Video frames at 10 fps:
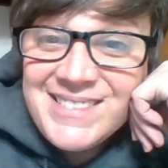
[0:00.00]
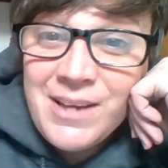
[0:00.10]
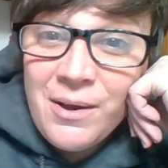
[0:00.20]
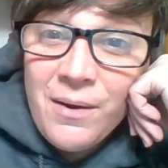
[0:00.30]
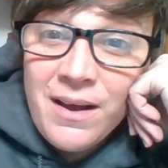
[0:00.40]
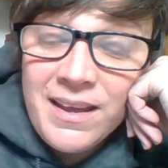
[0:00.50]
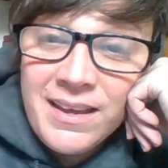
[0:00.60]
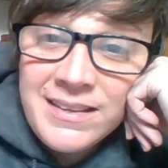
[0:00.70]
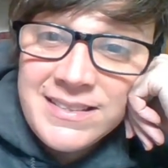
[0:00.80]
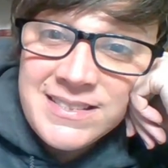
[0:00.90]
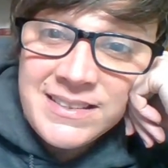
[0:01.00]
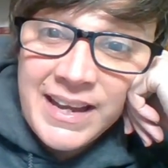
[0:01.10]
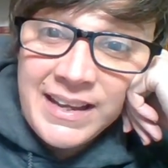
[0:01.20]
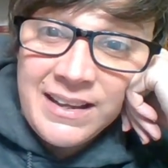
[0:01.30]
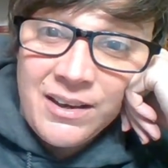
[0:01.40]
So it's
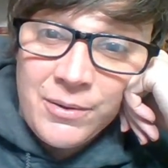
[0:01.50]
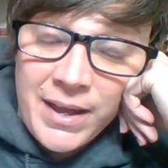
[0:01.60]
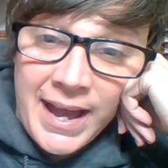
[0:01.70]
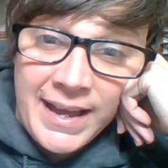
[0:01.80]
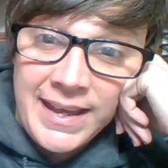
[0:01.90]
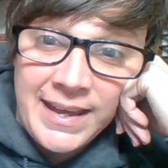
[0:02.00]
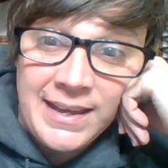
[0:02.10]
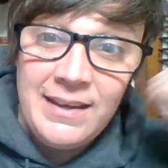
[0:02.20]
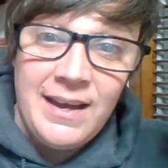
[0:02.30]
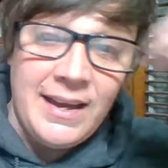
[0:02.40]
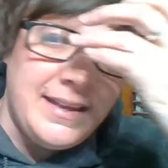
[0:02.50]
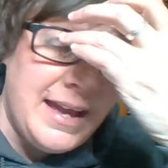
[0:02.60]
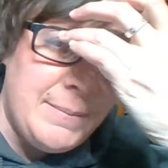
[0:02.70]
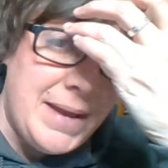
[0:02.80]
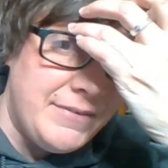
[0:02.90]
like, okay,
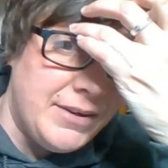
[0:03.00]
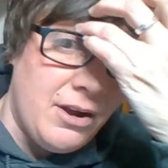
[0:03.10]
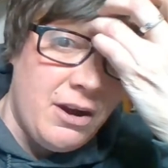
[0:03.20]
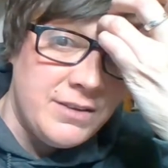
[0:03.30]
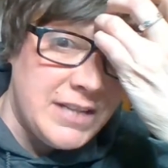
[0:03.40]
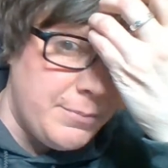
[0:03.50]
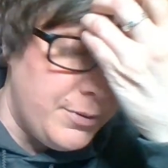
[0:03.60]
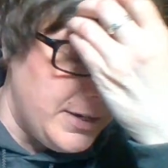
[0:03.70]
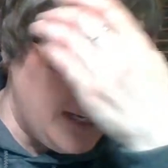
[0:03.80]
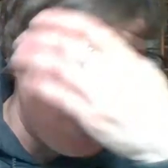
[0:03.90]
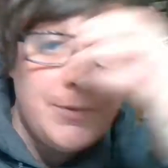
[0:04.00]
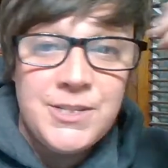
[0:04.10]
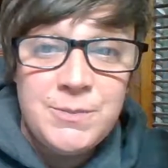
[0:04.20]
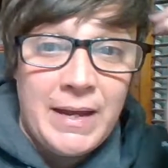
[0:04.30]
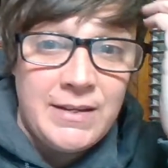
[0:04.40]
I'm having a hard time putting in
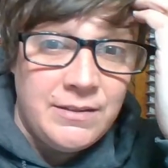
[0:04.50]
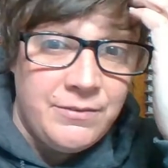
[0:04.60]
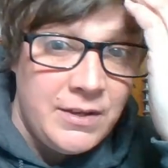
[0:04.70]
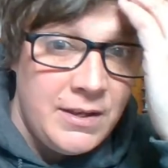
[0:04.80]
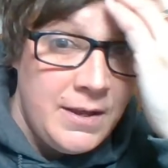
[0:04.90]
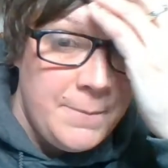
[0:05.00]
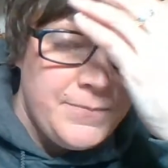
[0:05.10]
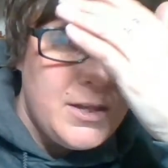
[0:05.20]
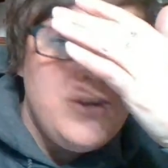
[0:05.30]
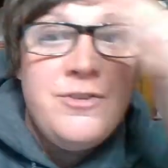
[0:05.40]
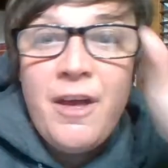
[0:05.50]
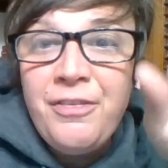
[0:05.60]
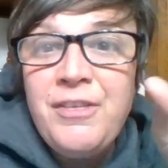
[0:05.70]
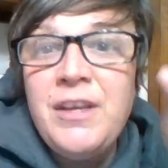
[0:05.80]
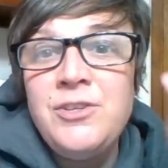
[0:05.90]
perspective
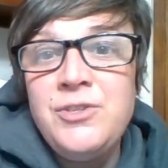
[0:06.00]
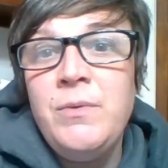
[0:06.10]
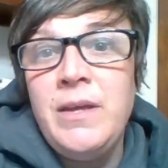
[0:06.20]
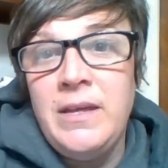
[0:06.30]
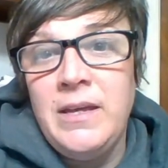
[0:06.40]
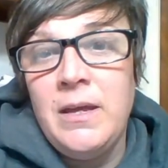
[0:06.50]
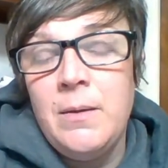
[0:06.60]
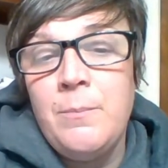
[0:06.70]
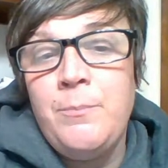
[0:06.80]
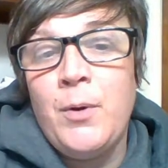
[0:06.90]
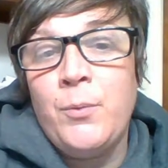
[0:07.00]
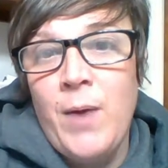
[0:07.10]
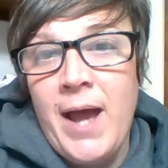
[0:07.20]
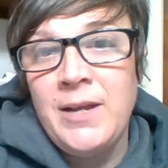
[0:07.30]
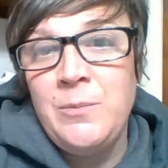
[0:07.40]
nothing to eat but
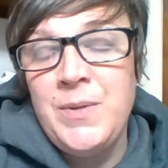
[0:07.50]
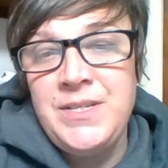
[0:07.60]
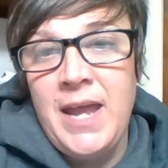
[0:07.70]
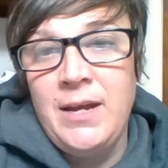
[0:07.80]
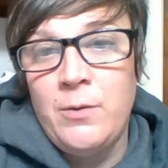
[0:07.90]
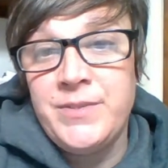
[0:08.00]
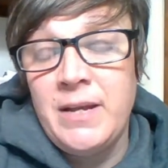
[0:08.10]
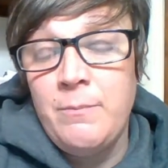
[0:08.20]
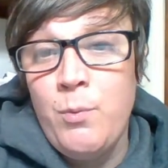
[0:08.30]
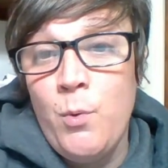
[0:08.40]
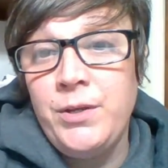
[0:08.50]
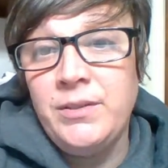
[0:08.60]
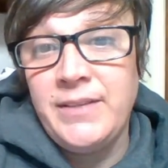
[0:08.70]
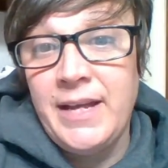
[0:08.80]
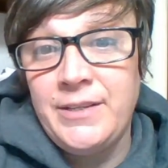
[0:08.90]
rotten potatoes and
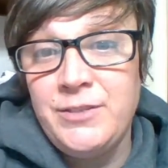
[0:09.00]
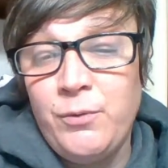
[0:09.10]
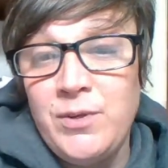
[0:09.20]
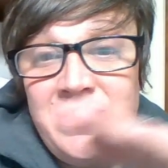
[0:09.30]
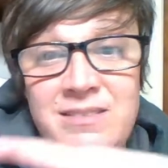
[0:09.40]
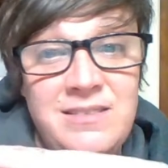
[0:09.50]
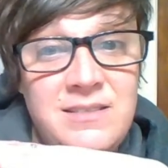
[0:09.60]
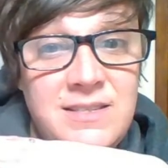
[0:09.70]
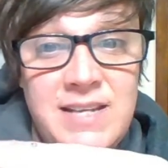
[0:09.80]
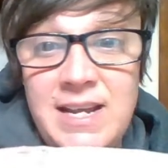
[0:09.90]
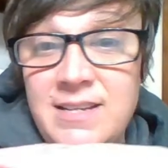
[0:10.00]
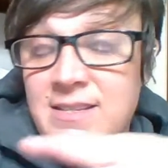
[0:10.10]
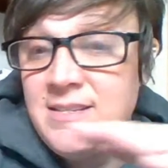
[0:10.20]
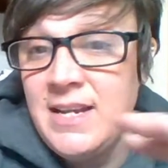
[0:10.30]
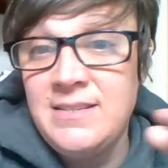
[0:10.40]
boiled lettuce for days
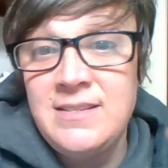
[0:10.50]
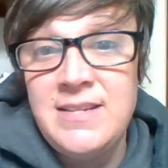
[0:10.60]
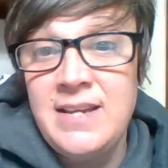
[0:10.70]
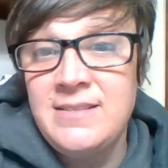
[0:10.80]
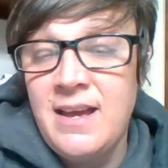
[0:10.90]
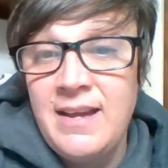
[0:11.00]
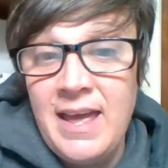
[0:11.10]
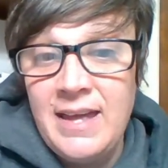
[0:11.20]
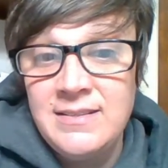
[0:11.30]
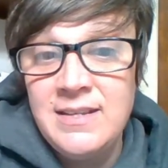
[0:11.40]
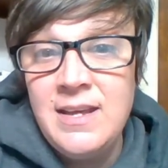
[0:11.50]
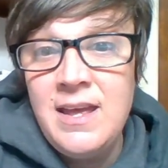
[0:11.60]
and days and days on end.